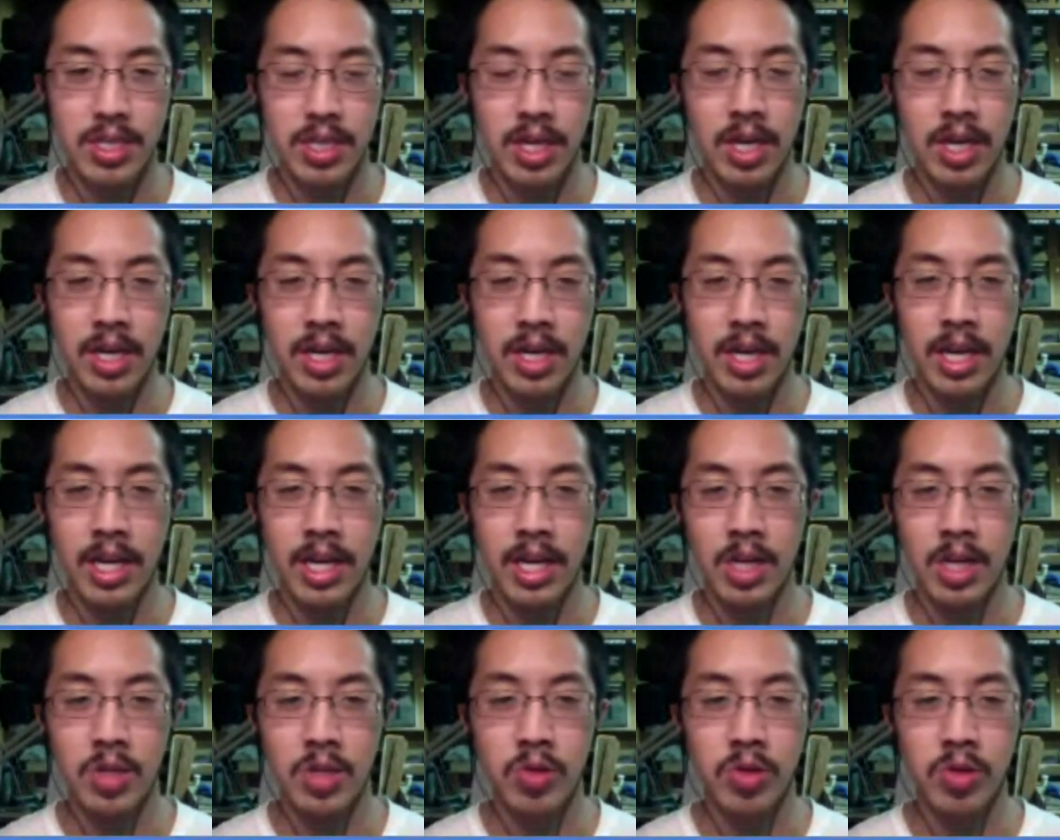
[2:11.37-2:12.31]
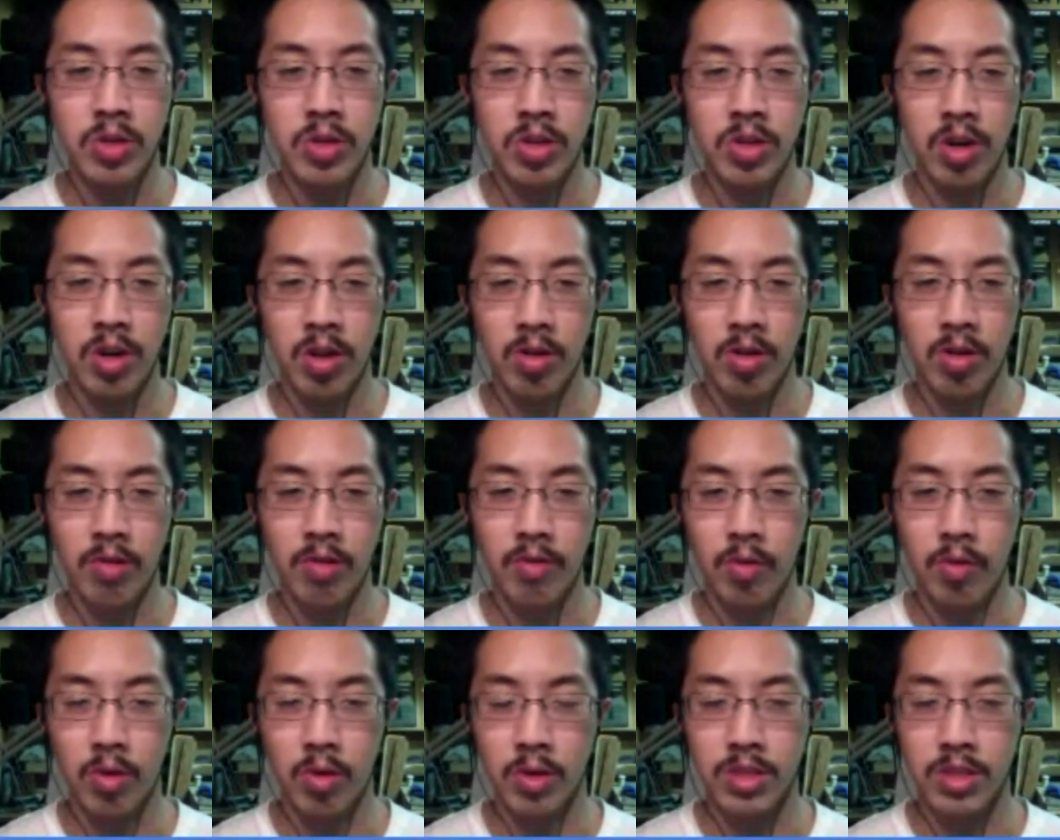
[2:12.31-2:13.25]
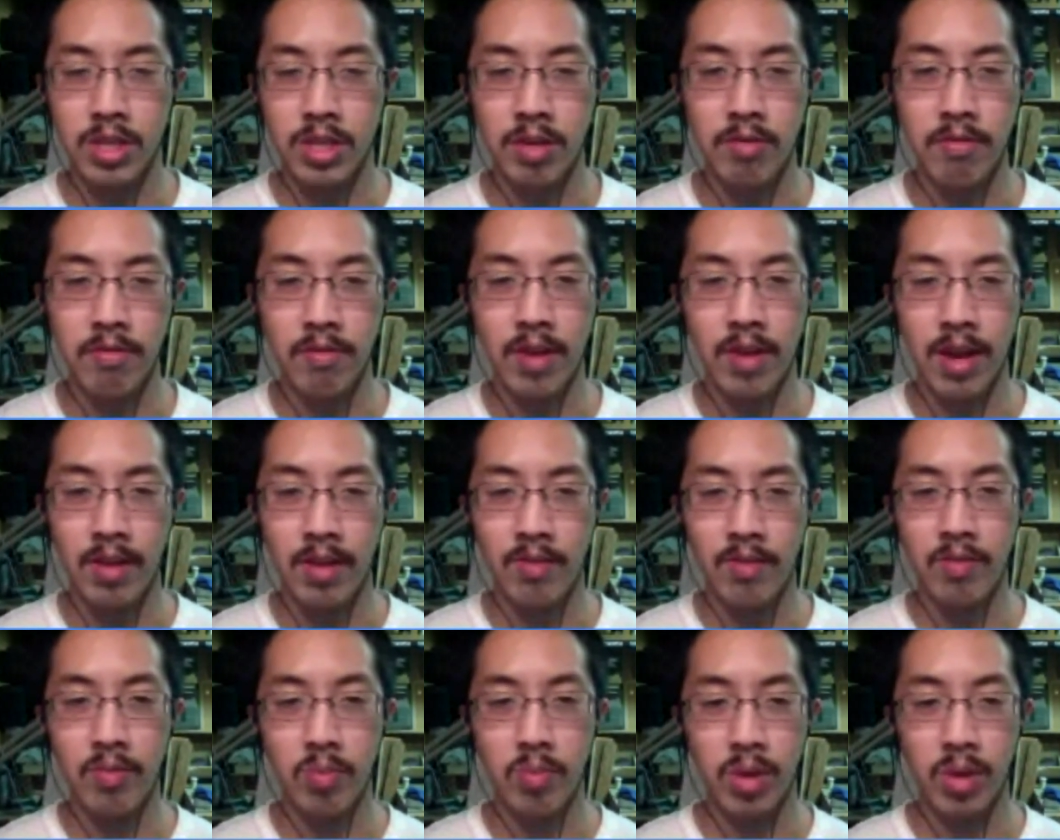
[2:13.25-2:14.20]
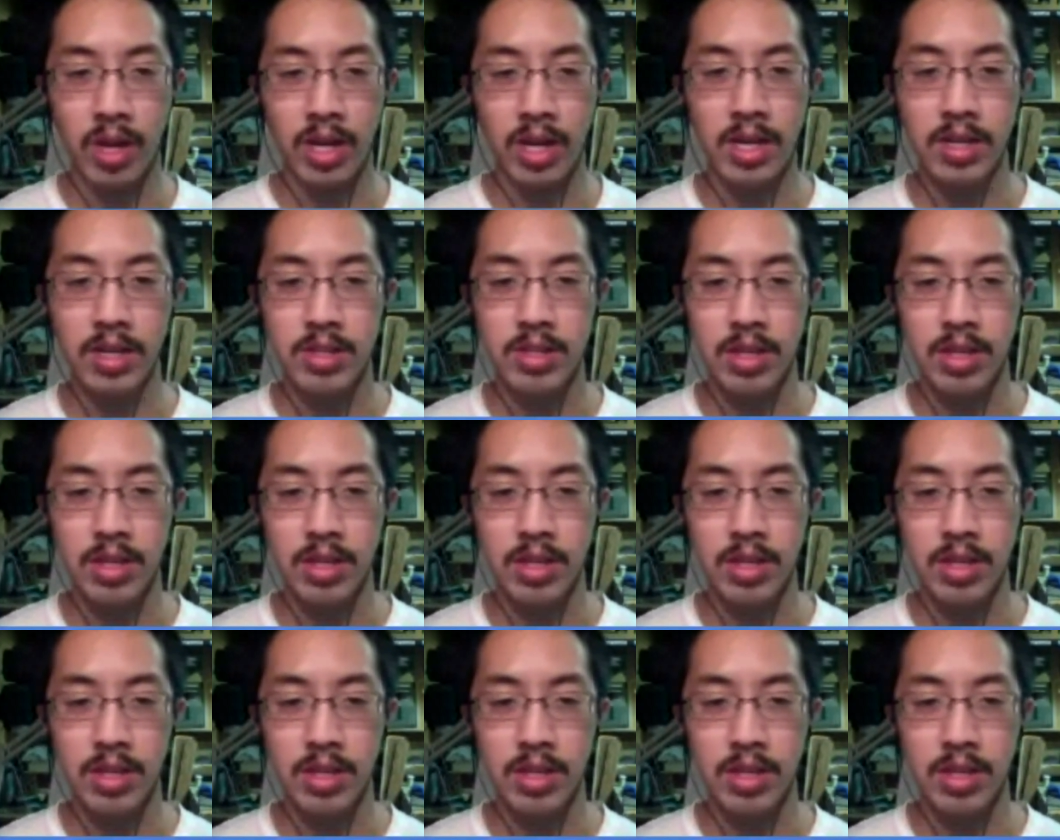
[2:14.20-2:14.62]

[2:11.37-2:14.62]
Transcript: Uh, $800 for a set of five planes.